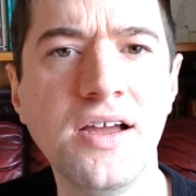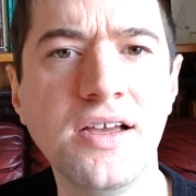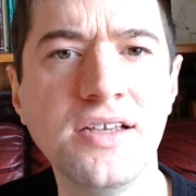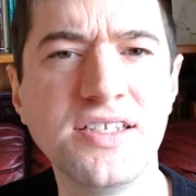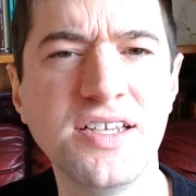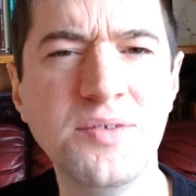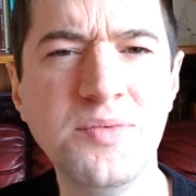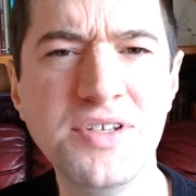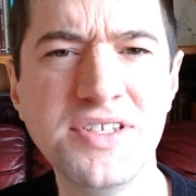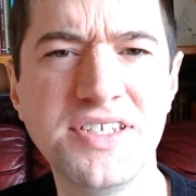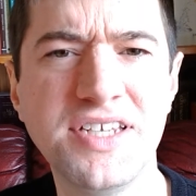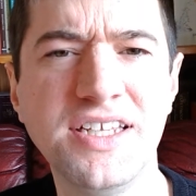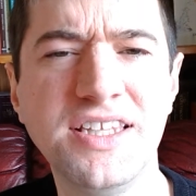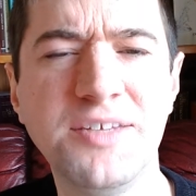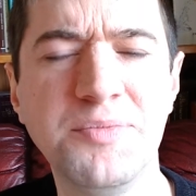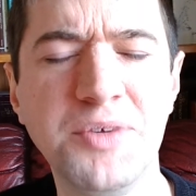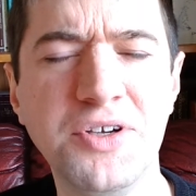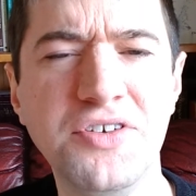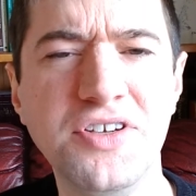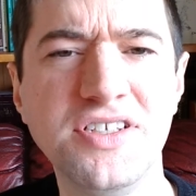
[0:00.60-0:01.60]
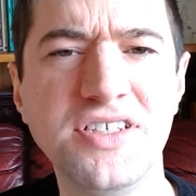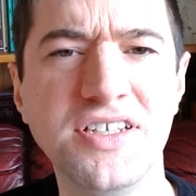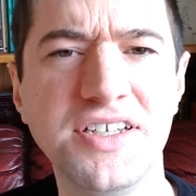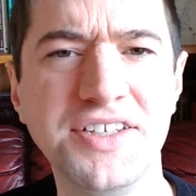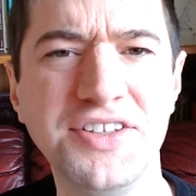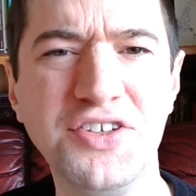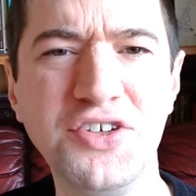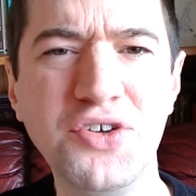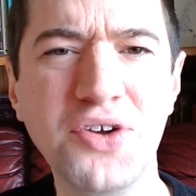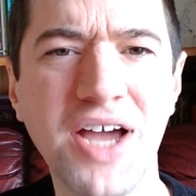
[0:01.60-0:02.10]
Someone said to me recently,
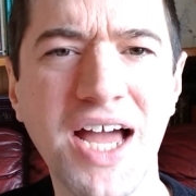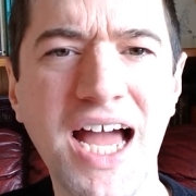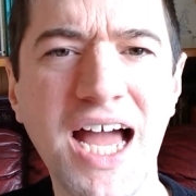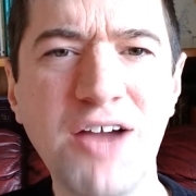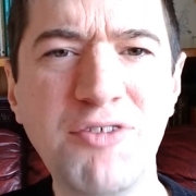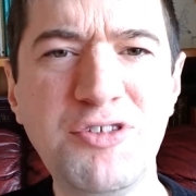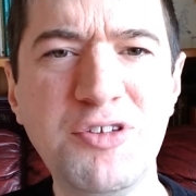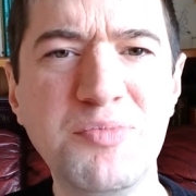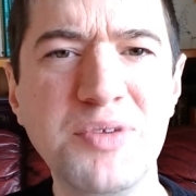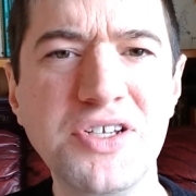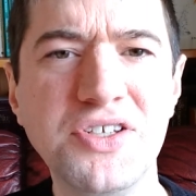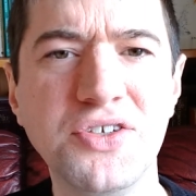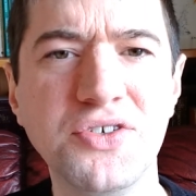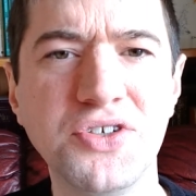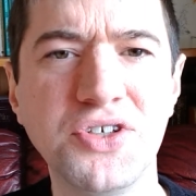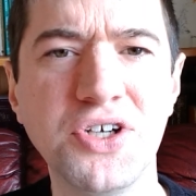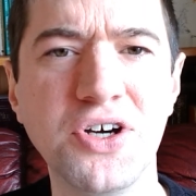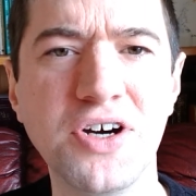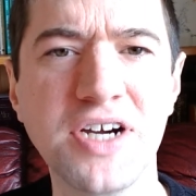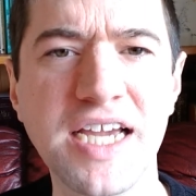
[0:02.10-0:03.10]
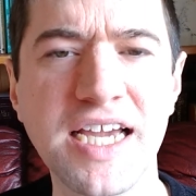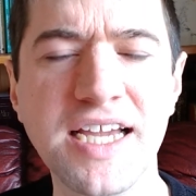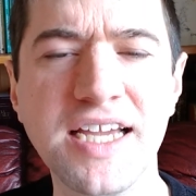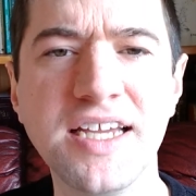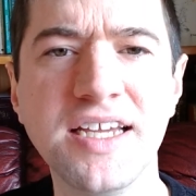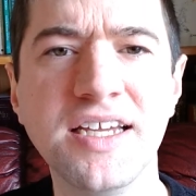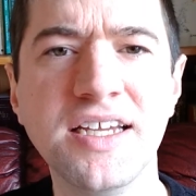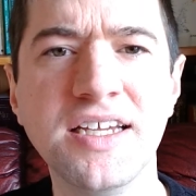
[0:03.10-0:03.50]
do you have to be so shocking?